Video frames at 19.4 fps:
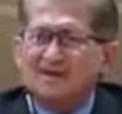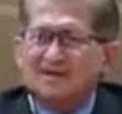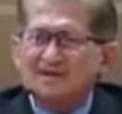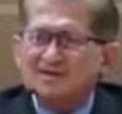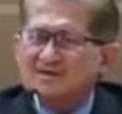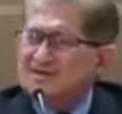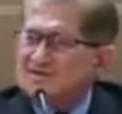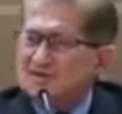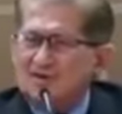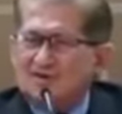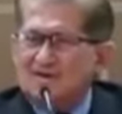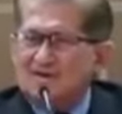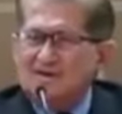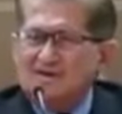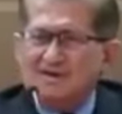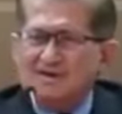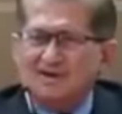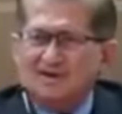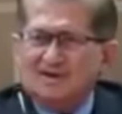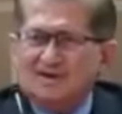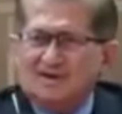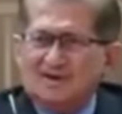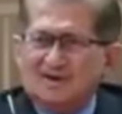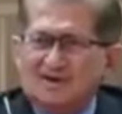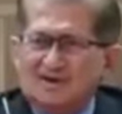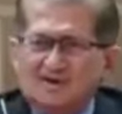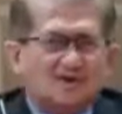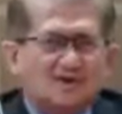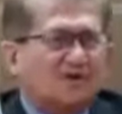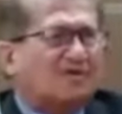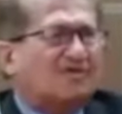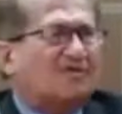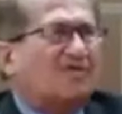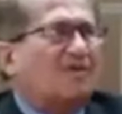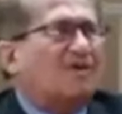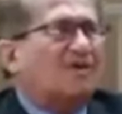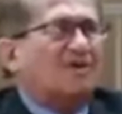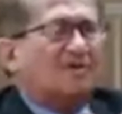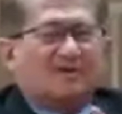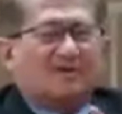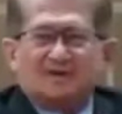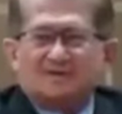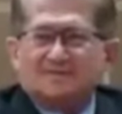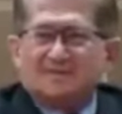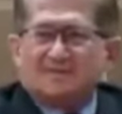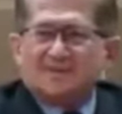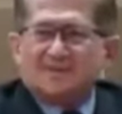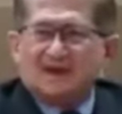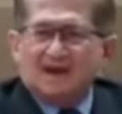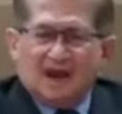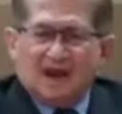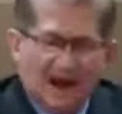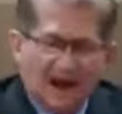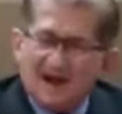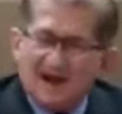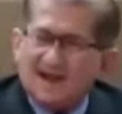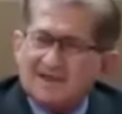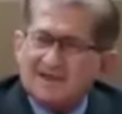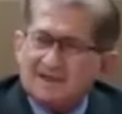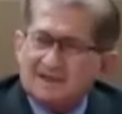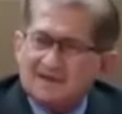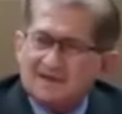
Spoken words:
So you look forward. And